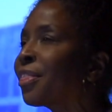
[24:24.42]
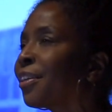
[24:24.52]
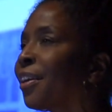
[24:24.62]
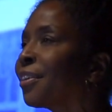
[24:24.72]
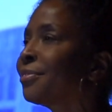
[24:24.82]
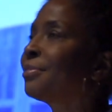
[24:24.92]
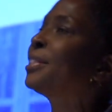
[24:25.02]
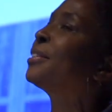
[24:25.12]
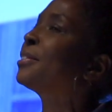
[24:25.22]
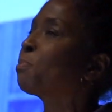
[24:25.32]
thing
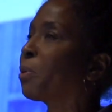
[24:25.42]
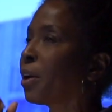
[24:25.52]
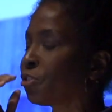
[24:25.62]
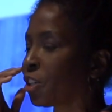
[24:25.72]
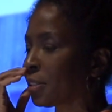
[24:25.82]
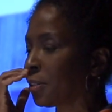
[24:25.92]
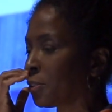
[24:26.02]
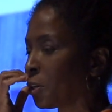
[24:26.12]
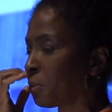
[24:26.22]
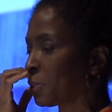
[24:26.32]
with this project in
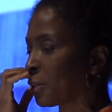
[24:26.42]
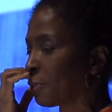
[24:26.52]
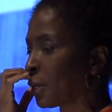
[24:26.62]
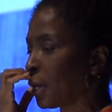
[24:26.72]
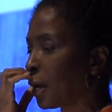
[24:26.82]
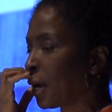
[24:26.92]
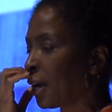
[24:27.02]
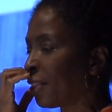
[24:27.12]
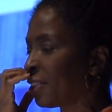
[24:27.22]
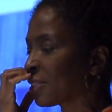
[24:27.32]
terms of
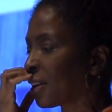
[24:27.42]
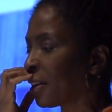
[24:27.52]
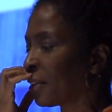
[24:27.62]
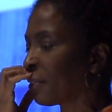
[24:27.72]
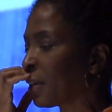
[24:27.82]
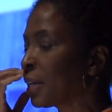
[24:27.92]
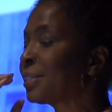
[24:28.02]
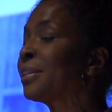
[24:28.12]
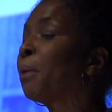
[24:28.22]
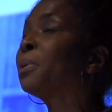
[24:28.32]
this kind of
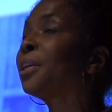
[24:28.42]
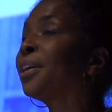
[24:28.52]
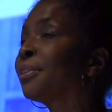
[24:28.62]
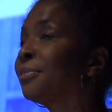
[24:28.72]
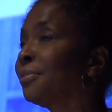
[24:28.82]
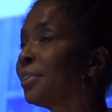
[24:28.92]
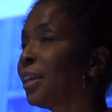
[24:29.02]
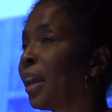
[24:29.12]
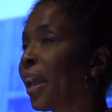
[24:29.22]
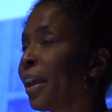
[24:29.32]
doubling
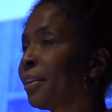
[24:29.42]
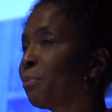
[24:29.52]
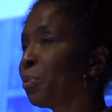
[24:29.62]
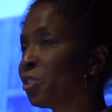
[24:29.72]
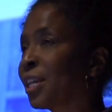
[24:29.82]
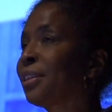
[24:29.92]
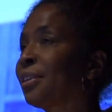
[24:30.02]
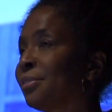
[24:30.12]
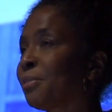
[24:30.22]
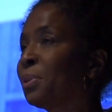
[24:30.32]
and
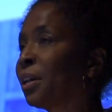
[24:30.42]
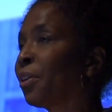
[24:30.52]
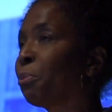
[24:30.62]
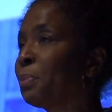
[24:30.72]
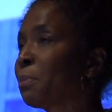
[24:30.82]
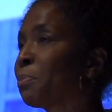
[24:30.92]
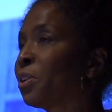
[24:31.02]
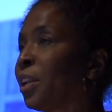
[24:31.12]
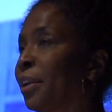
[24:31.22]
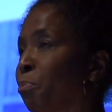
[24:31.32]
pretending to be other
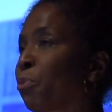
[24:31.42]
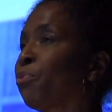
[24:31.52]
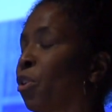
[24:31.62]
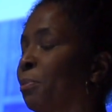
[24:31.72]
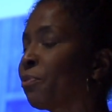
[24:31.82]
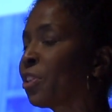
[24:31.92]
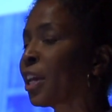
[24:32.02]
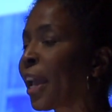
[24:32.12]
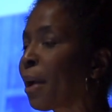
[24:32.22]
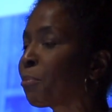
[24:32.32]
people and performing for the
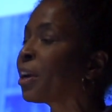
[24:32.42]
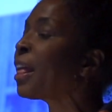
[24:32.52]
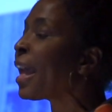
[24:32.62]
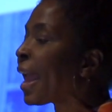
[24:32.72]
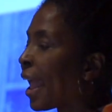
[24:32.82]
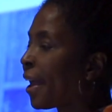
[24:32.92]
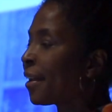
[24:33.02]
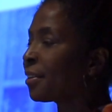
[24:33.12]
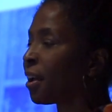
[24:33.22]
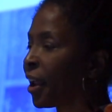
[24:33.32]
camera.
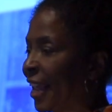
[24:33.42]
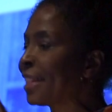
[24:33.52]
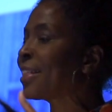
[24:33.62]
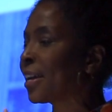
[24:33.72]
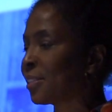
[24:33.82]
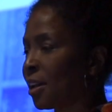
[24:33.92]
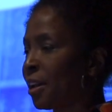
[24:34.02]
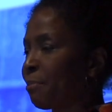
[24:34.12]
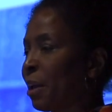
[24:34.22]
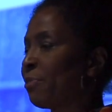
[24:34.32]
And in that
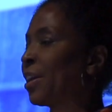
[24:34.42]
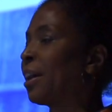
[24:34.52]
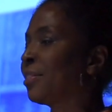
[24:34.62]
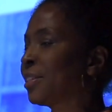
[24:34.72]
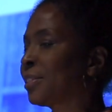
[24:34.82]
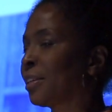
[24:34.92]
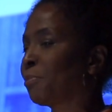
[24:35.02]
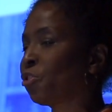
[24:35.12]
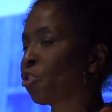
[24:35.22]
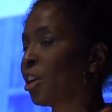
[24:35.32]
time, I found this
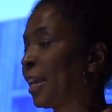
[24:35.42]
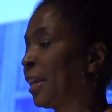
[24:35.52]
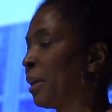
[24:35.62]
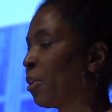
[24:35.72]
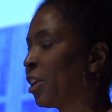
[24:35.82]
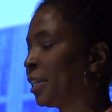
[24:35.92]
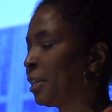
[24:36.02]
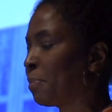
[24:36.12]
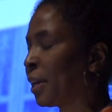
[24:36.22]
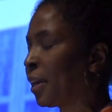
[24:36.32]
image on
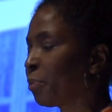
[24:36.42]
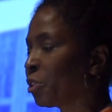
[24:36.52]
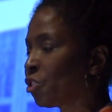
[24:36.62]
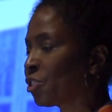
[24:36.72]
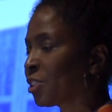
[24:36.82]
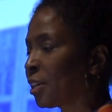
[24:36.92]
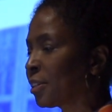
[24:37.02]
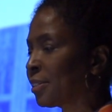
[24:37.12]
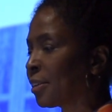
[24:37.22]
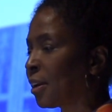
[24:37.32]
eBay, which is a